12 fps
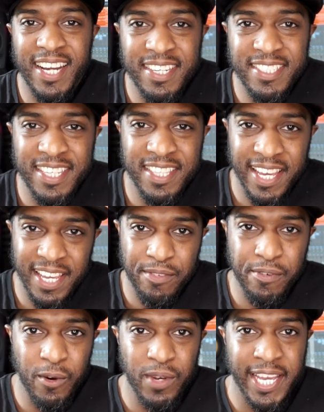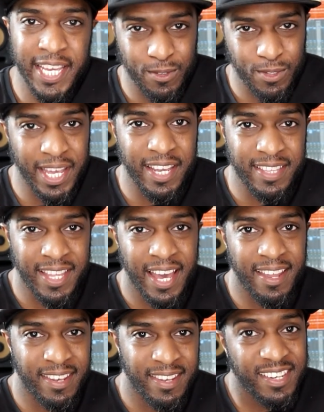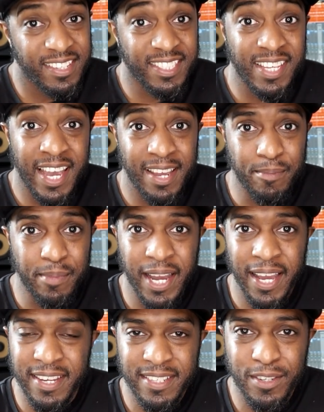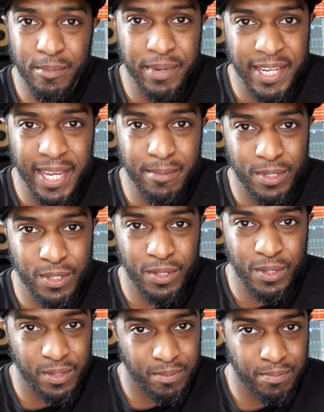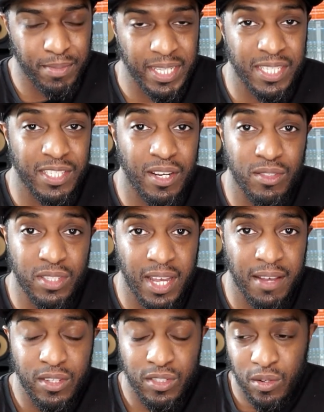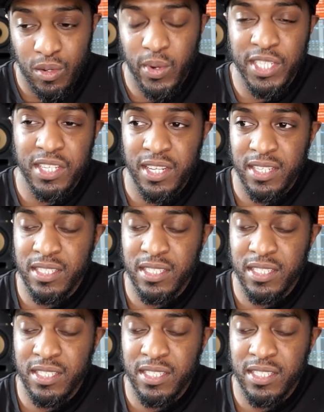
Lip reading: kind of said that he felt like he was letting down the side by not being able to mix his own stuff. So the question